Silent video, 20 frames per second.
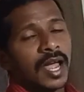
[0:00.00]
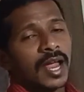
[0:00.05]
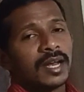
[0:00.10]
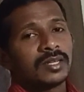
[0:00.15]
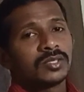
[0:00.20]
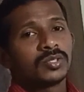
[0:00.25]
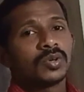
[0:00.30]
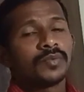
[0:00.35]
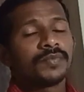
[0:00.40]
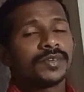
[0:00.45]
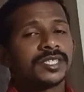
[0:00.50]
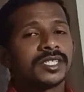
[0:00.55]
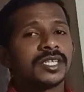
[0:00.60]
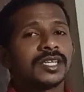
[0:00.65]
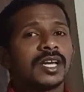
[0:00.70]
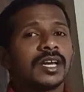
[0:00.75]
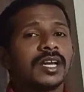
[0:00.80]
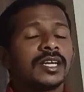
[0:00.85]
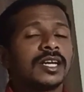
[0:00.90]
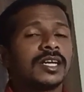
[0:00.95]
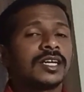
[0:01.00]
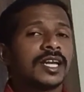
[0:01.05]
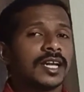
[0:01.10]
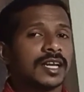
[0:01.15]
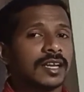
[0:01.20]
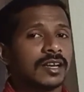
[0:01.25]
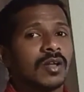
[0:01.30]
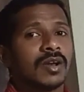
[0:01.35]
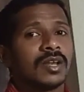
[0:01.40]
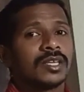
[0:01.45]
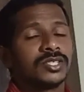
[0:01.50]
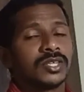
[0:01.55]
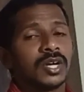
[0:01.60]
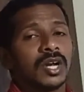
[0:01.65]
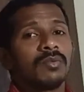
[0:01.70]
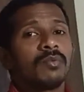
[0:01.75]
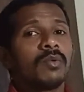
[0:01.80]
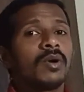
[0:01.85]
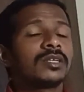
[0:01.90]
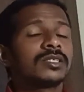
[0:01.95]
and sophisticated technology,
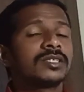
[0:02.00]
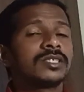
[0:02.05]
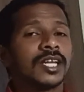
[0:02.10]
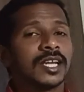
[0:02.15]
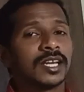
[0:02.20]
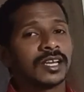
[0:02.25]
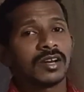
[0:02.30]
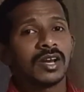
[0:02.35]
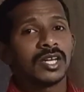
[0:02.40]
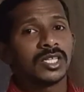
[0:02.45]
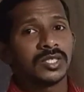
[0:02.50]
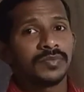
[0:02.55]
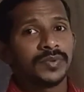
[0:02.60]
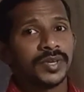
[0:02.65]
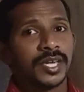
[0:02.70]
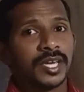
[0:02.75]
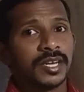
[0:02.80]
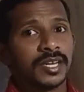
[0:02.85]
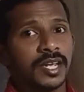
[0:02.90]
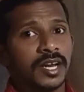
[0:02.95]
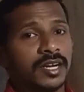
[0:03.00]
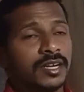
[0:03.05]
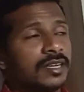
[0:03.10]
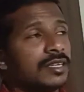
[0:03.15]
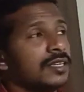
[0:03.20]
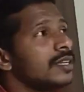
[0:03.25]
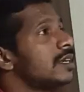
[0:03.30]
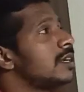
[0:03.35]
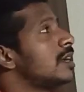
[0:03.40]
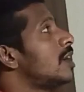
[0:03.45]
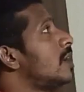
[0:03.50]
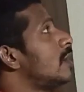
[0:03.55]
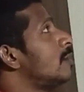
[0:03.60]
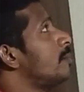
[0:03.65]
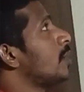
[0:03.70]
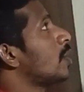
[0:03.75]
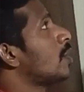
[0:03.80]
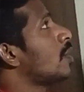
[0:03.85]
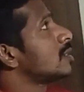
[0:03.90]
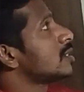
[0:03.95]
advanced technology we can get
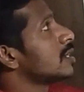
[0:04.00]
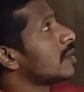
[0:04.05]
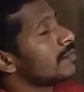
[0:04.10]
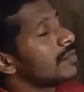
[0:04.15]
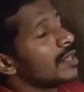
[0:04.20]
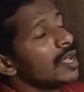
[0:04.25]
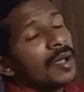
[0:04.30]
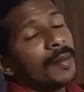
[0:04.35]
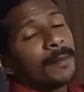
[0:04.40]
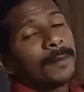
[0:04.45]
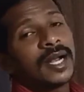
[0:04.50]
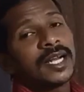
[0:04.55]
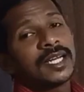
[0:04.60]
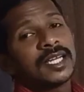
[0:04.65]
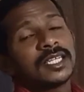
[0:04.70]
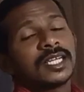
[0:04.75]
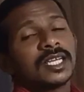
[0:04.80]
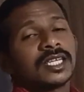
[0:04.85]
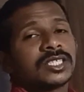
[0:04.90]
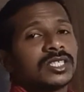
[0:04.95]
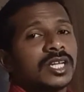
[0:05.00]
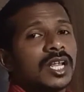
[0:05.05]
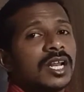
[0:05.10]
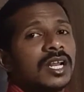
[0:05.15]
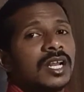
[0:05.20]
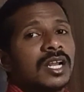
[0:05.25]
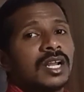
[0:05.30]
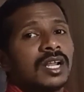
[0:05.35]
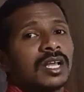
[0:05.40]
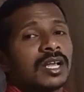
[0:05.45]
because of the multinational